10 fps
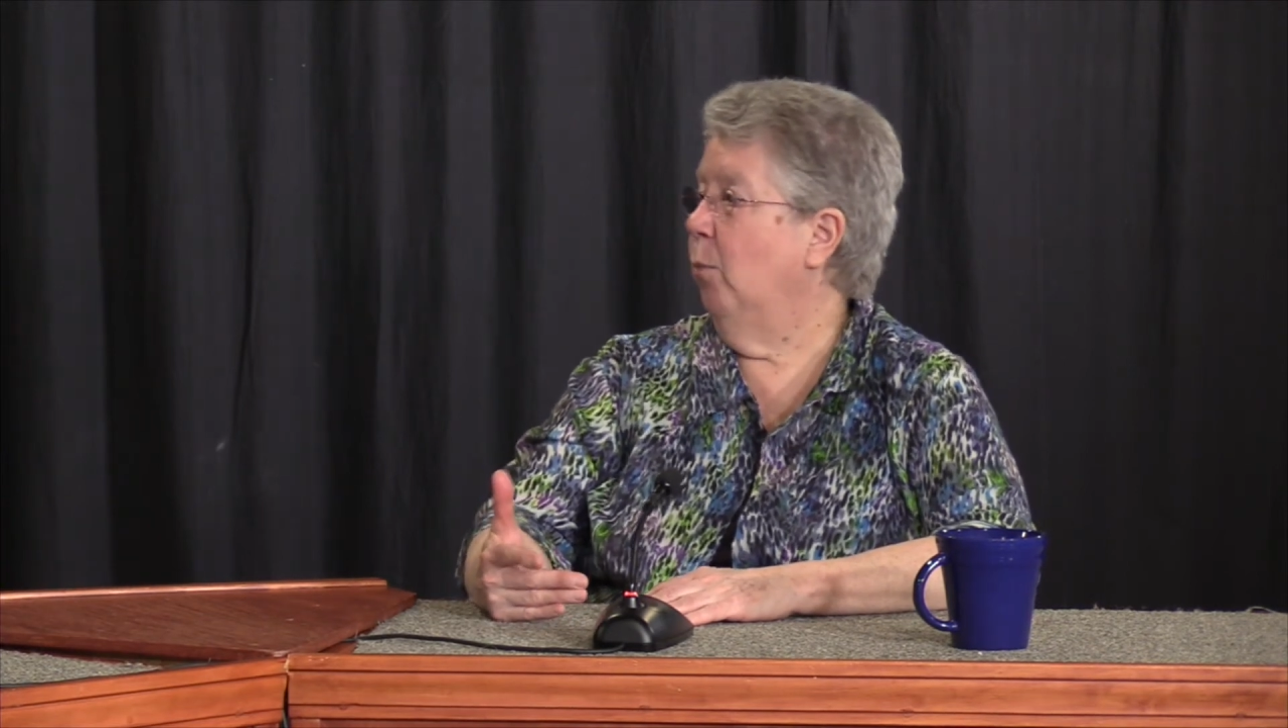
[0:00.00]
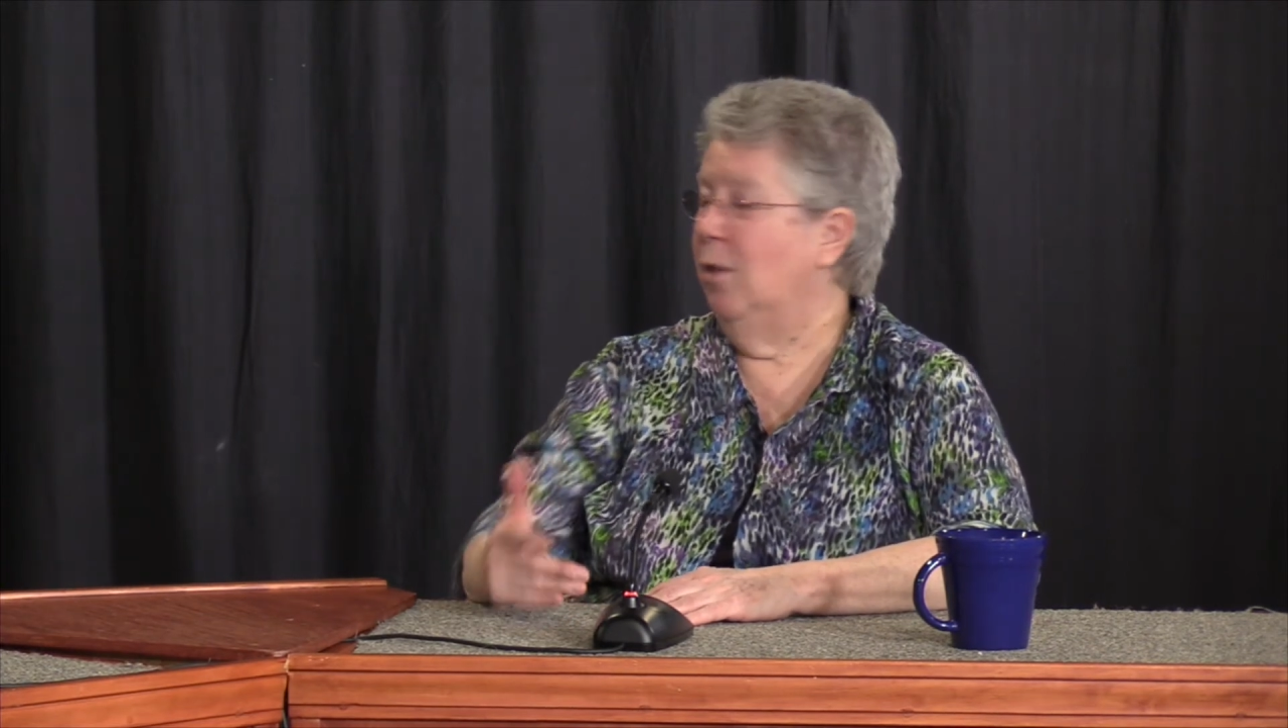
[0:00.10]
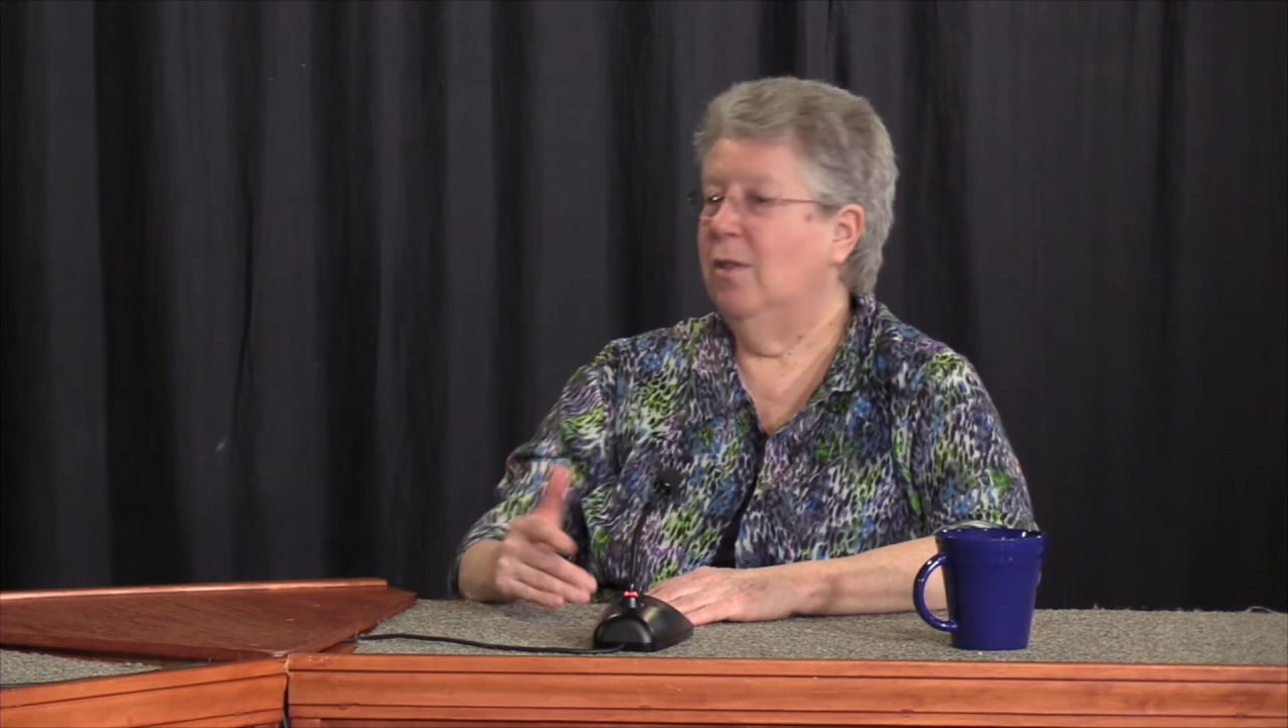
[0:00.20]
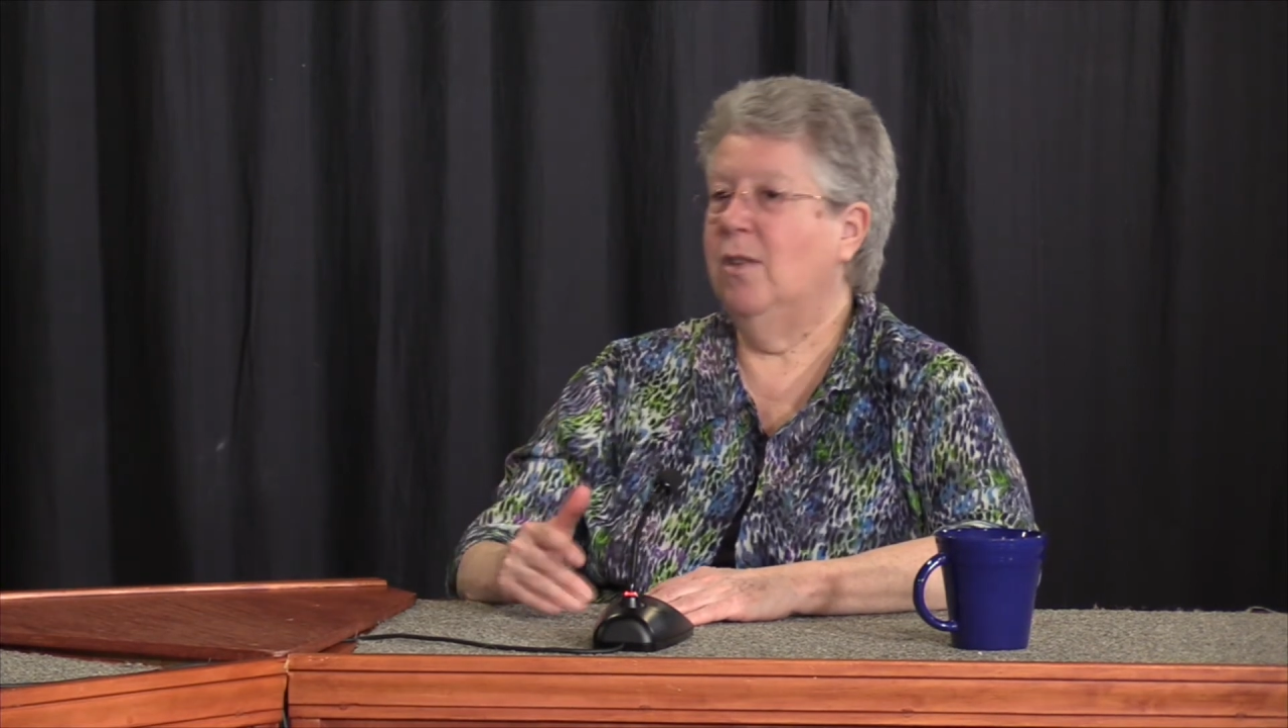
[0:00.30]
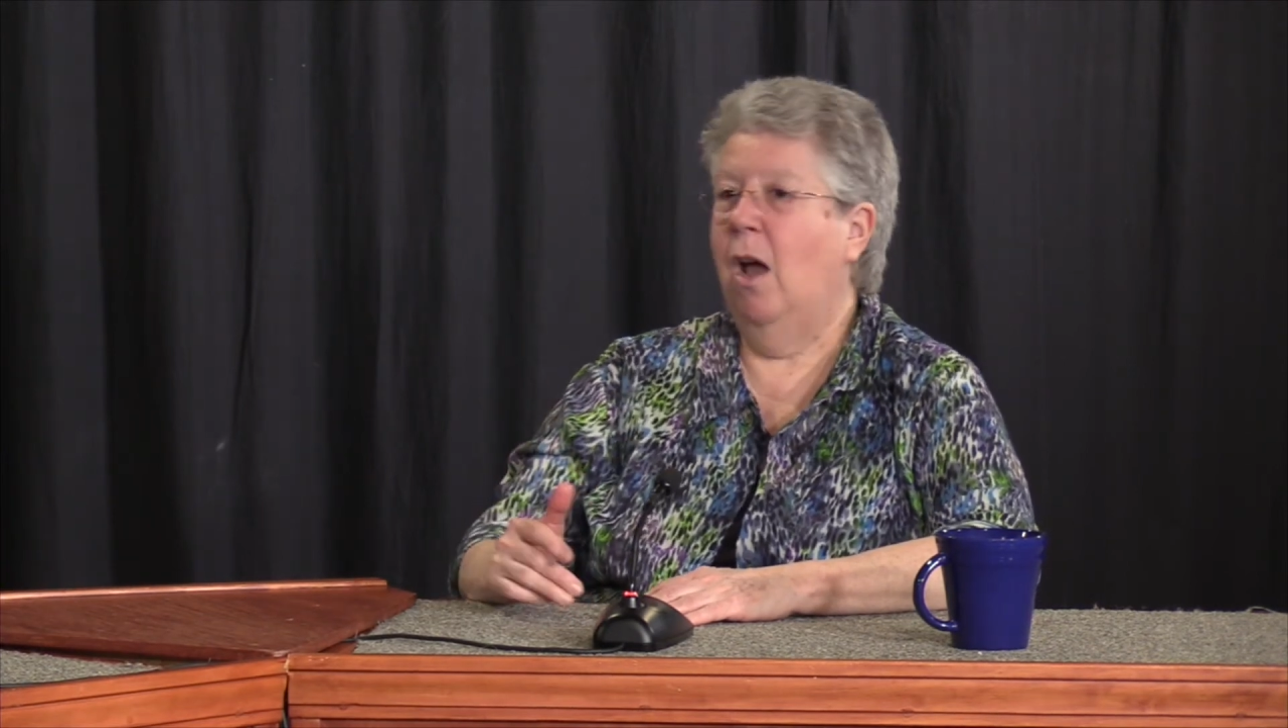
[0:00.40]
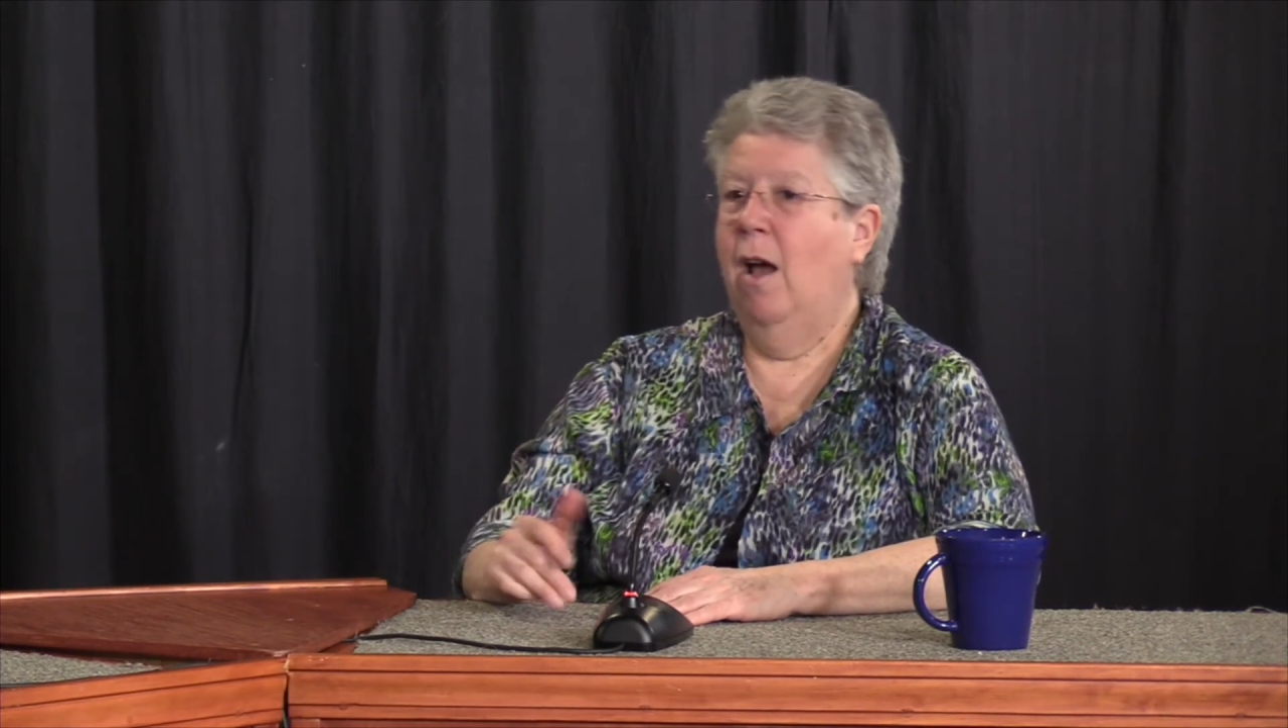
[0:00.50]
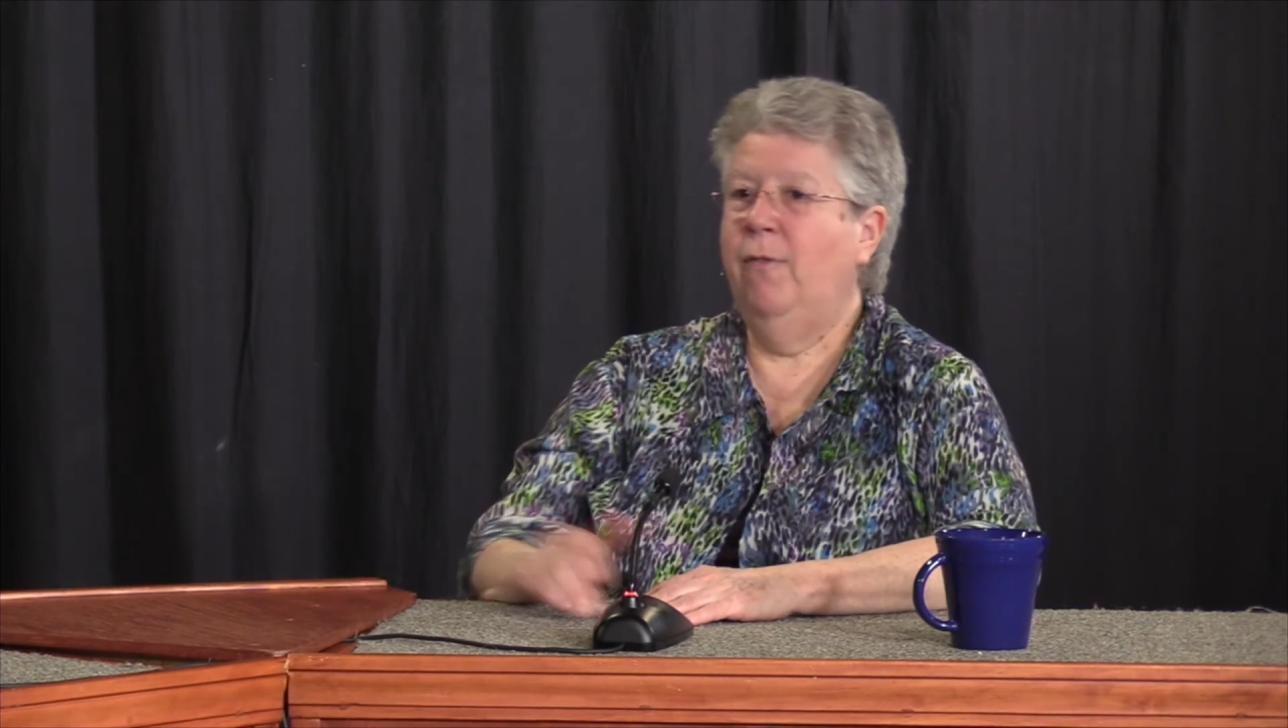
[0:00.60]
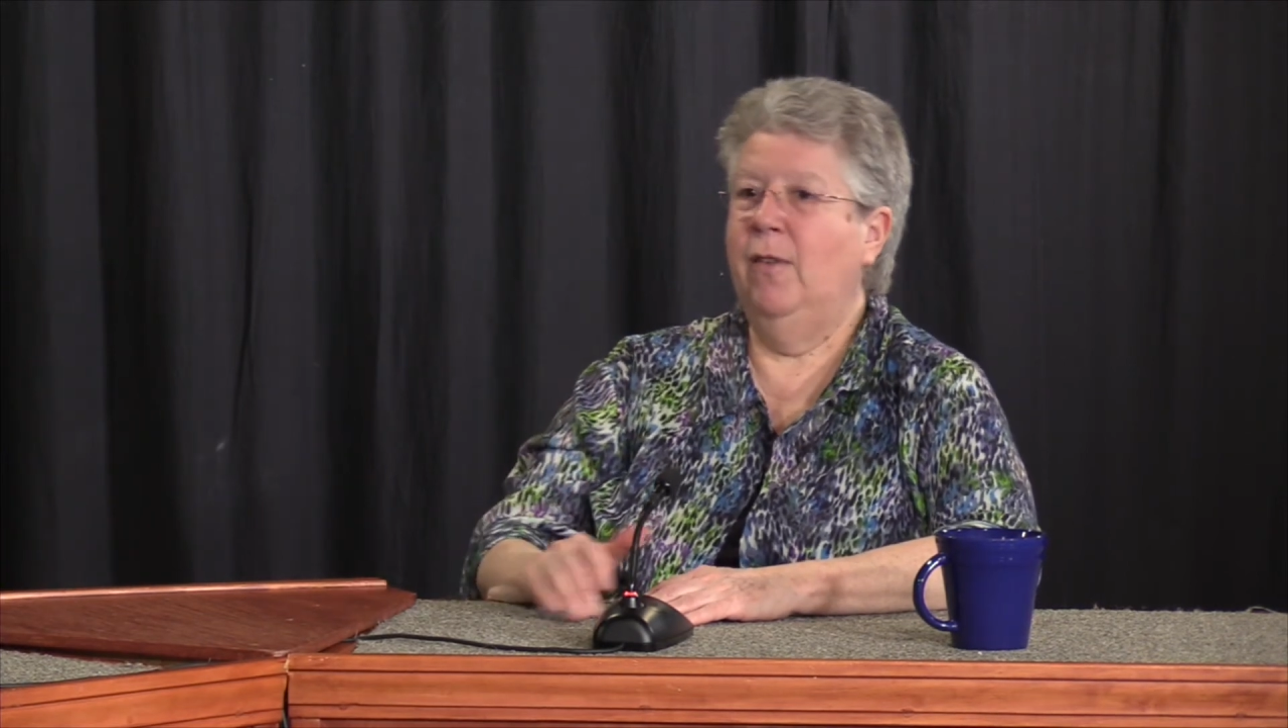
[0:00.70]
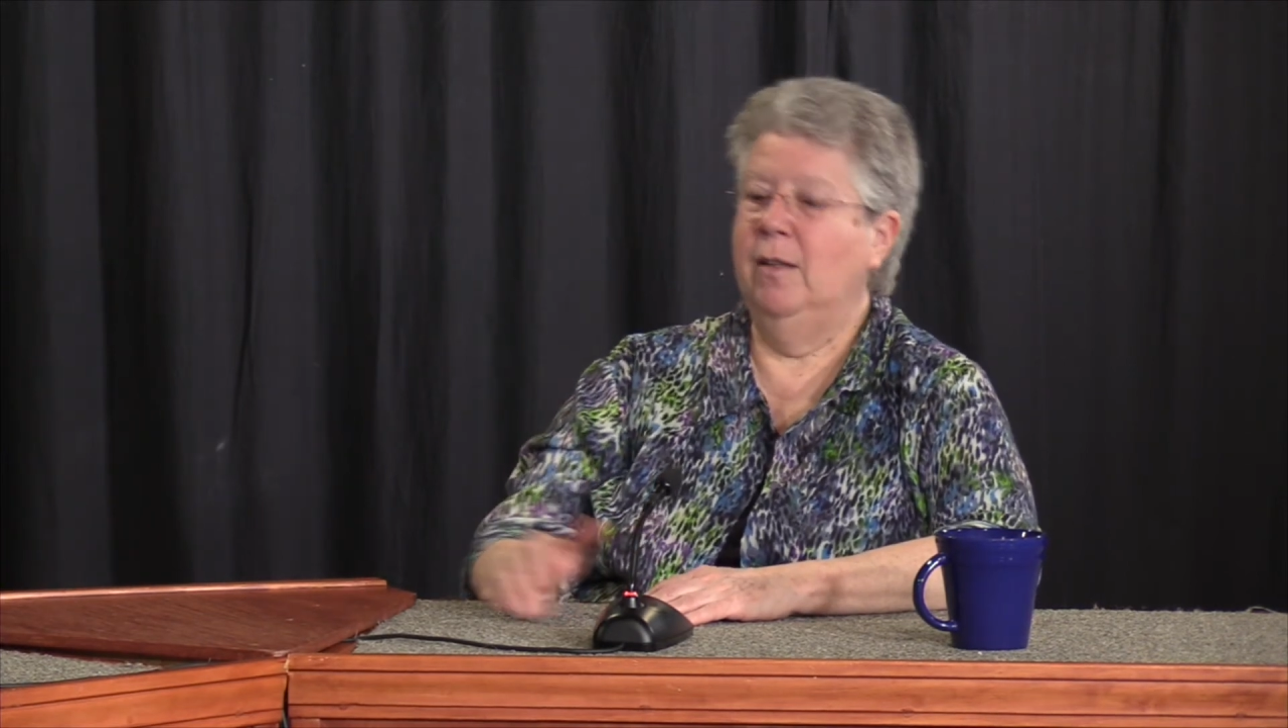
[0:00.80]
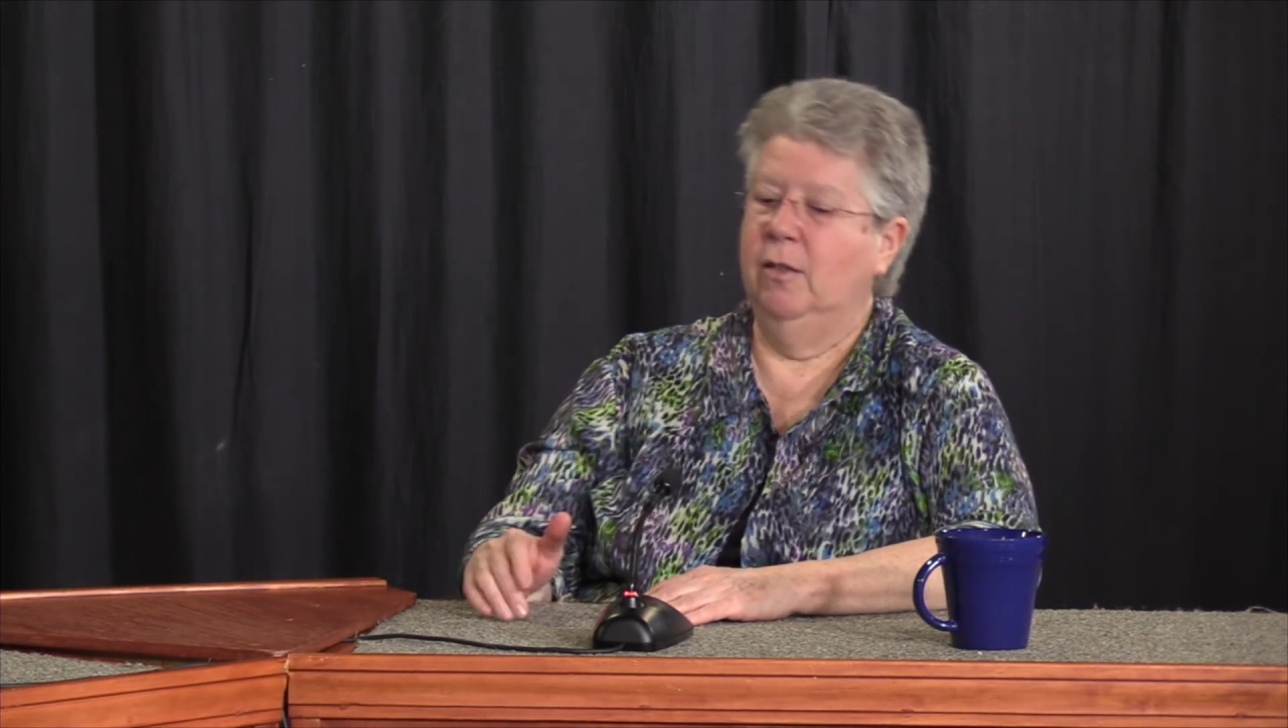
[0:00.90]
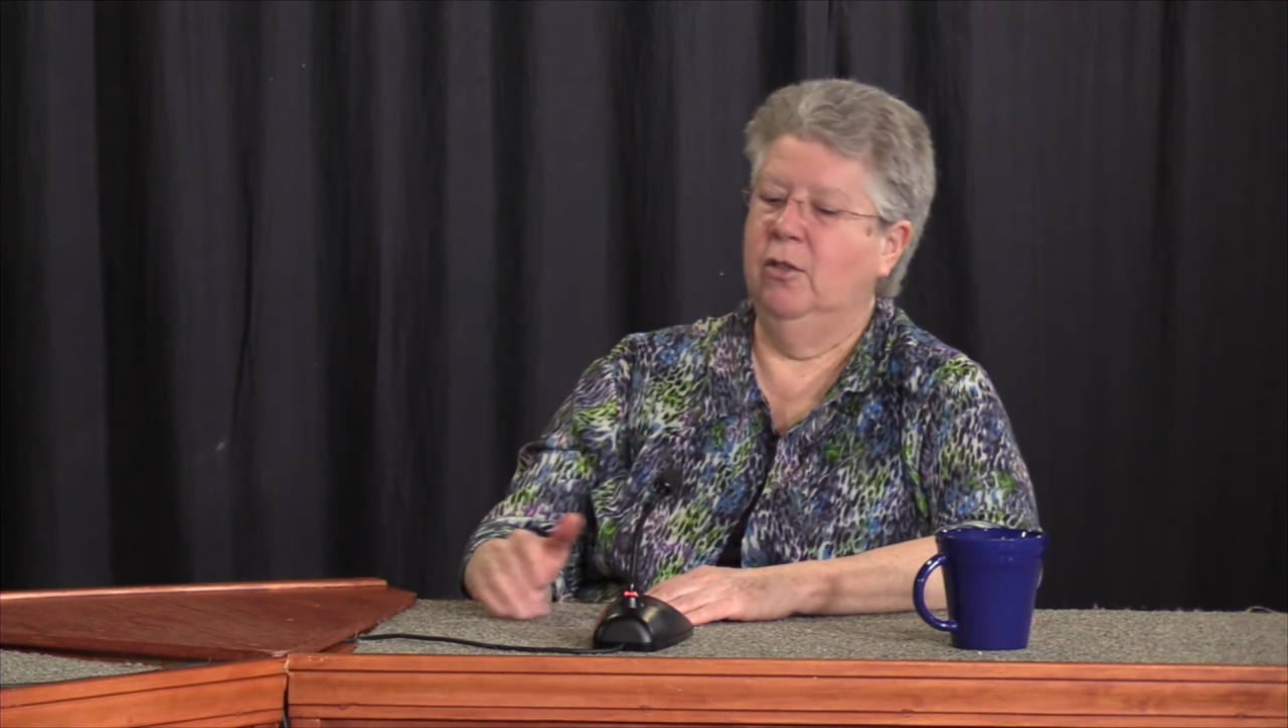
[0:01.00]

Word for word: which is often